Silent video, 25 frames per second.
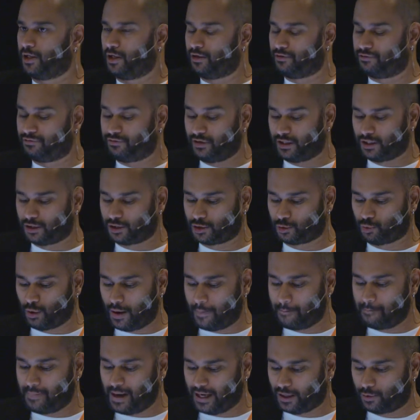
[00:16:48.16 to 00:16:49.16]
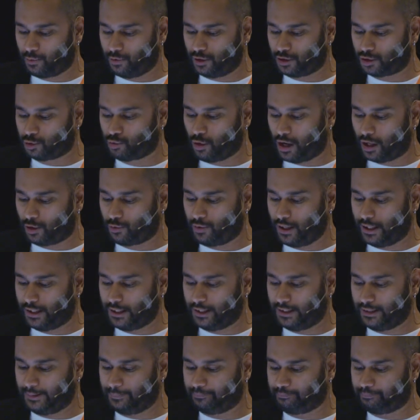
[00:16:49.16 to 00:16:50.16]
things went backwards quite
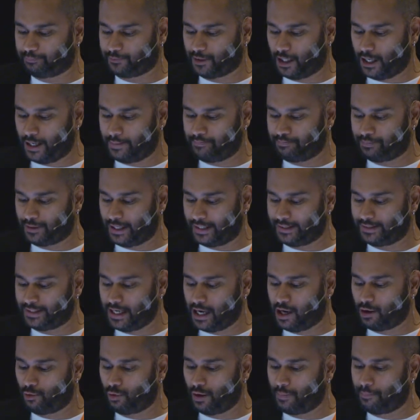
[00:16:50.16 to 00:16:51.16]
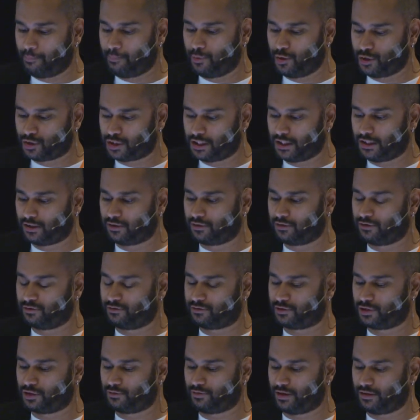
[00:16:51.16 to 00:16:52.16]
quickly. And now we're pushing
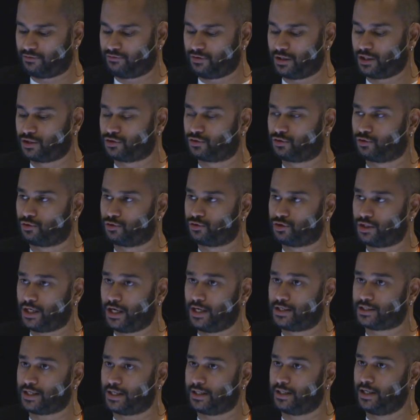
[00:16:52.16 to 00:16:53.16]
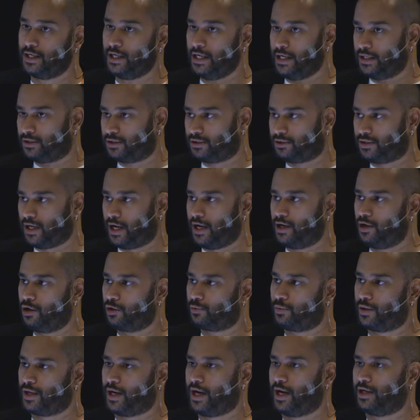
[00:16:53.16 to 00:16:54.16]
so that things don't change. And the
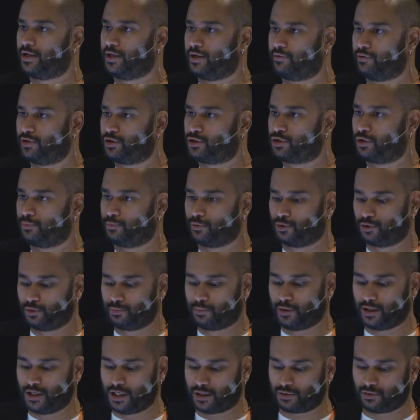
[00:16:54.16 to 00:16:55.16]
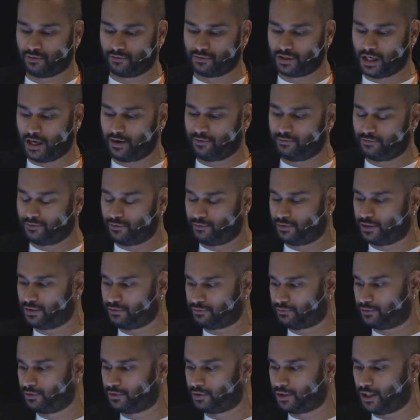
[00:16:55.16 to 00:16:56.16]
dialogue we had around support and punish with
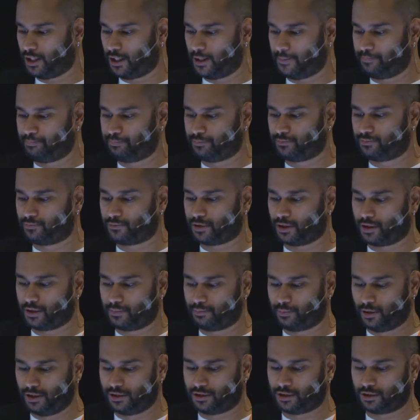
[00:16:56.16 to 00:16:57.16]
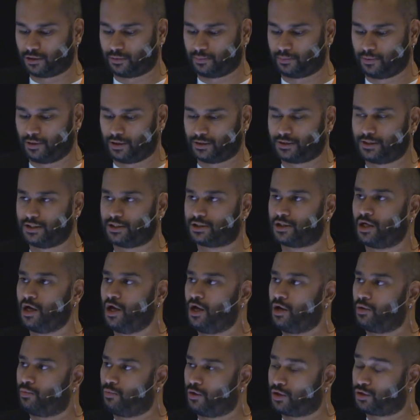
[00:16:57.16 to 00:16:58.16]
different political parties
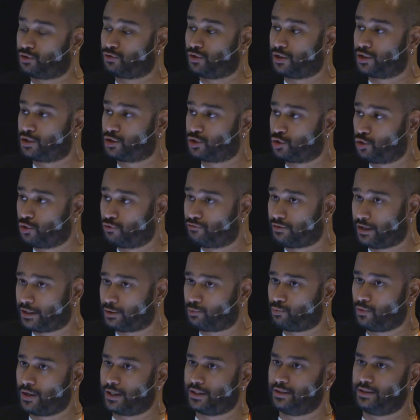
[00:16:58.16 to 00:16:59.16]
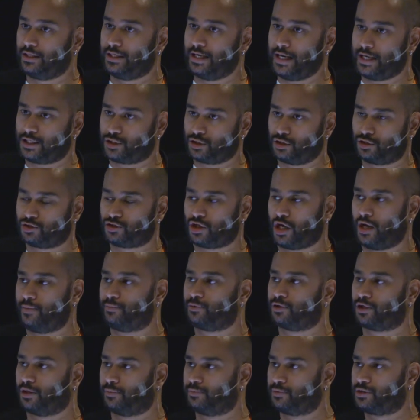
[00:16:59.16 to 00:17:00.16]
was to ensure that when election
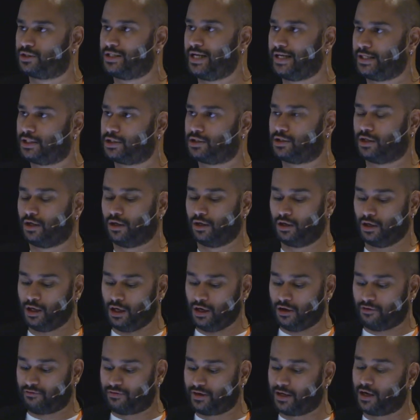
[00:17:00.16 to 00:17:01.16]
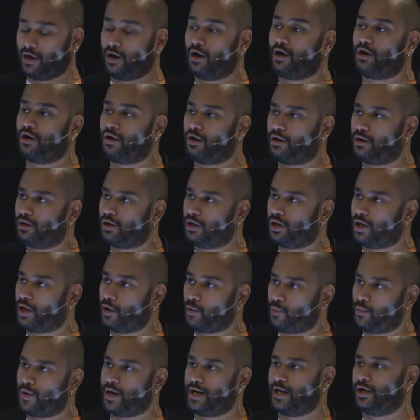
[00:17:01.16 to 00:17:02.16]
time comes next year, they are
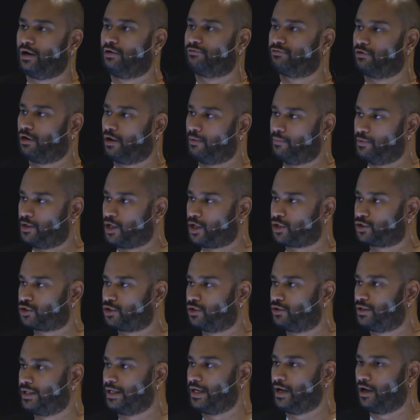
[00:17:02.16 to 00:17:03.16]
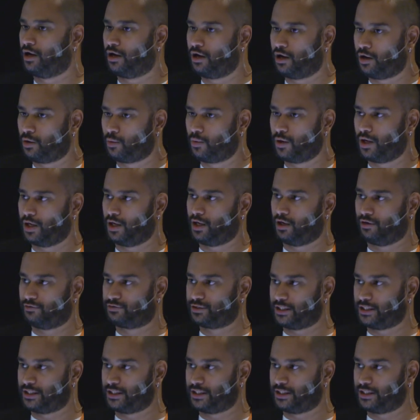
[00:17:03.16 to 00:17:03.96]
aware of harm reduction, they are aware of